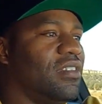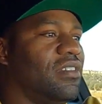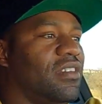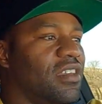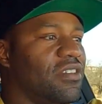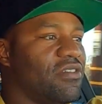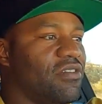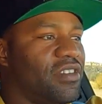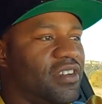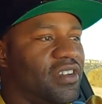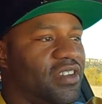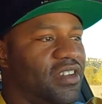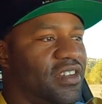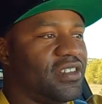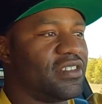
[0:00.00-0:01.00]
These are
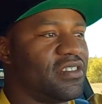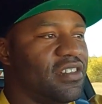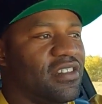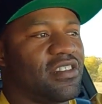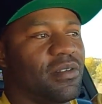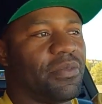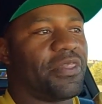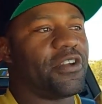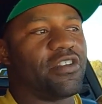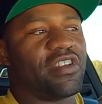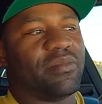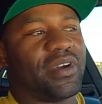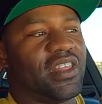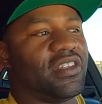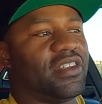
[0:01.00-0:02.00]
some
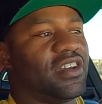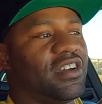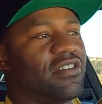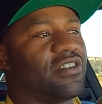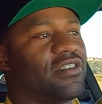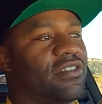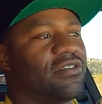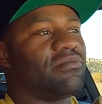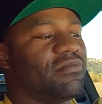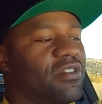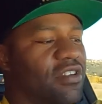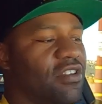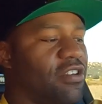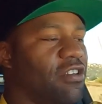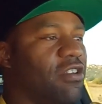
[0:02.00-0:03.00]

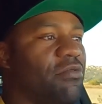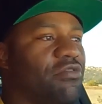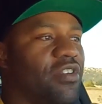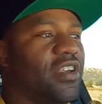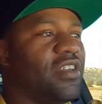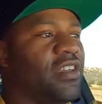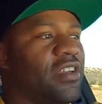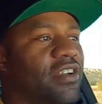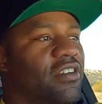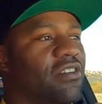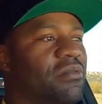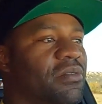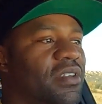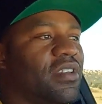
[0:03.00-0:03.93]
30-mile-an-hour curves right here.